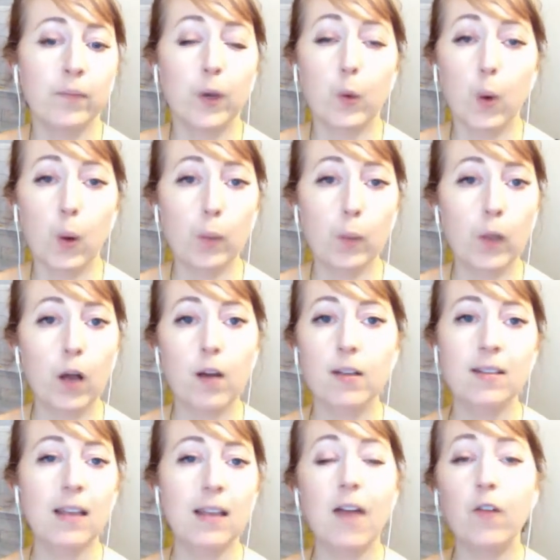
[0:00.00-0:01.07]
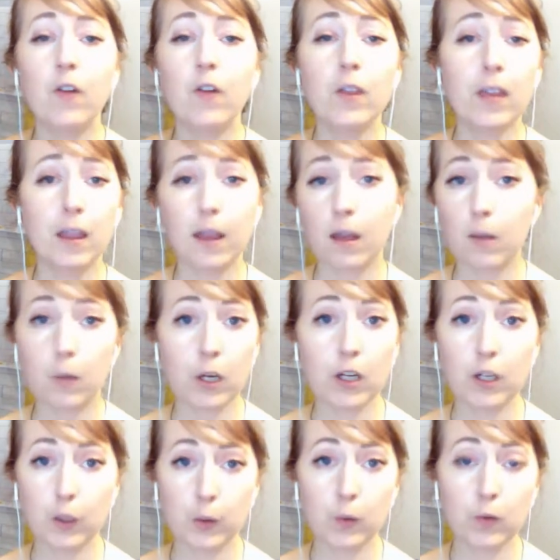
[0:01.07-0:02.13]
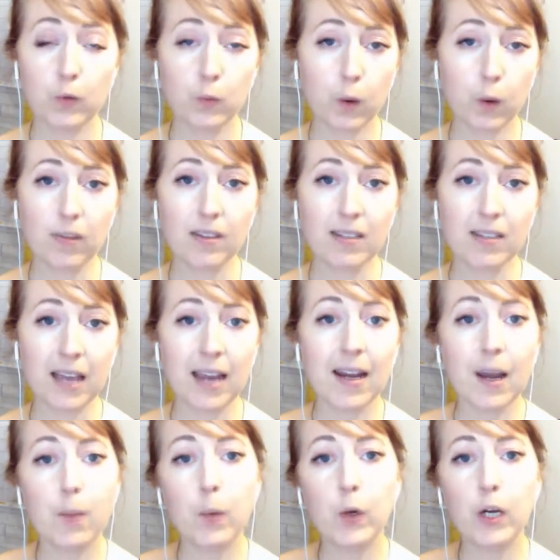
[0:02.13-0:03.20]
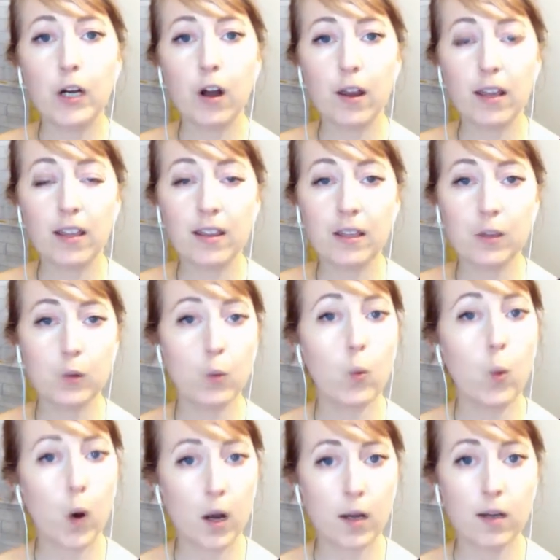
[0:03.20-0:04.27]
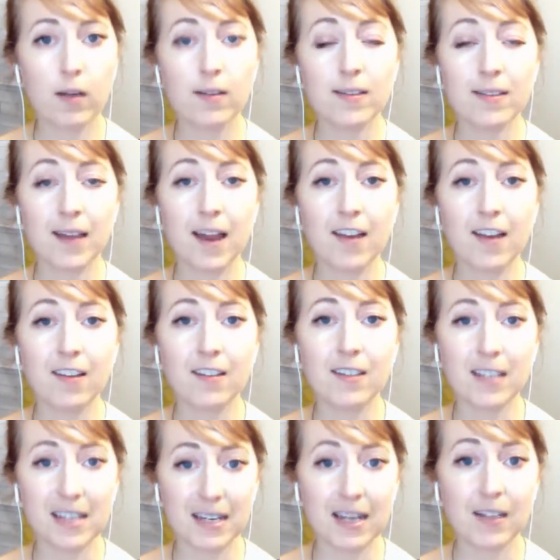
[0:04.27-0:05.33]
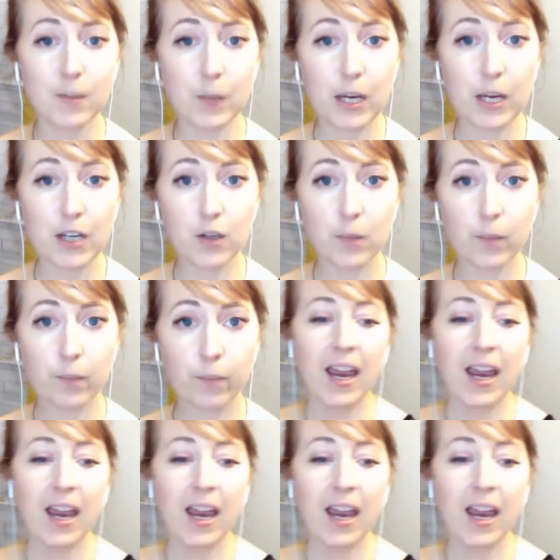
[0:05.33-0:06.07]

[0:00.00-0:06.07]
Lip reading: quote blocks, everything that I'm going to use throughout the site, I put it in this one styles index page.